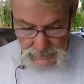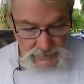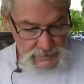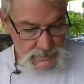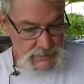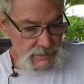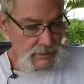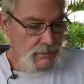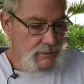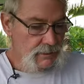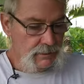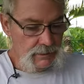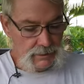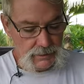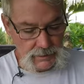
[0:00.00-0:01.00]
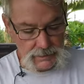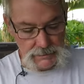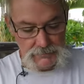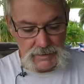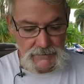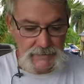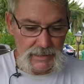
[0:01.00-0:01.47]
easy.
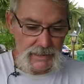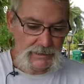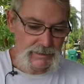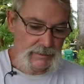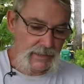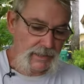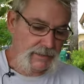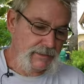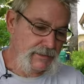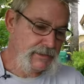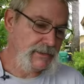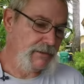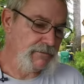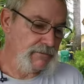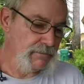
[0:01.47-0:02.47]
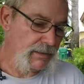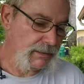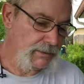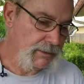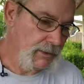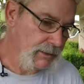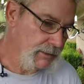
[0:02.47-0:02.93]
I've gotten a lot of this stuff from my
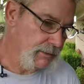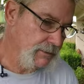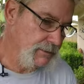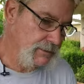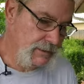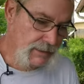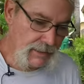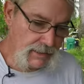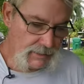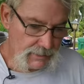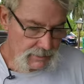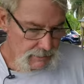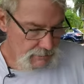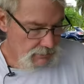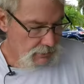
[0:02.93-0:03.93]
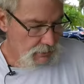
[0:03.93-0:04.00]
daughter. She kind of